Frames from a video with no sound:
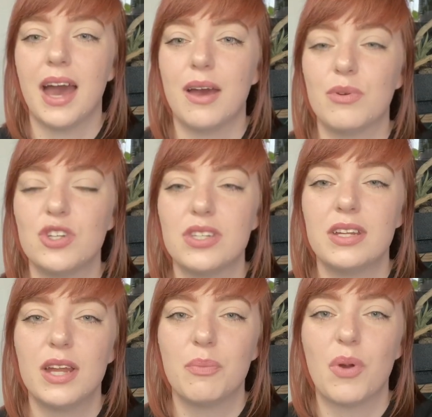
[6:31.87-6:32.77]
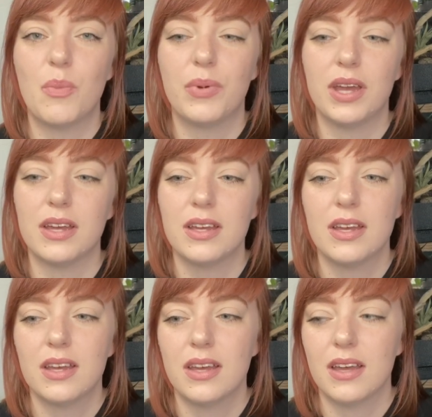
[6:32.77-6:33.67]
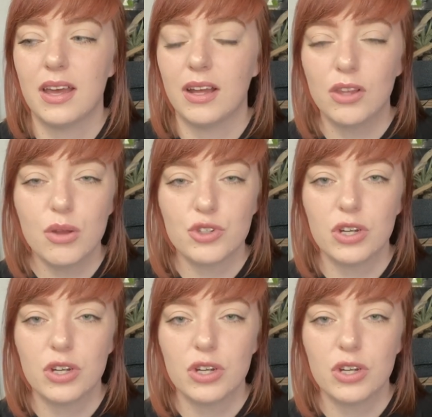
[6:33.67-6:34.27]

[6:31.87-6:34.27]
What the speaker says: it was just an inappropriate enclosure.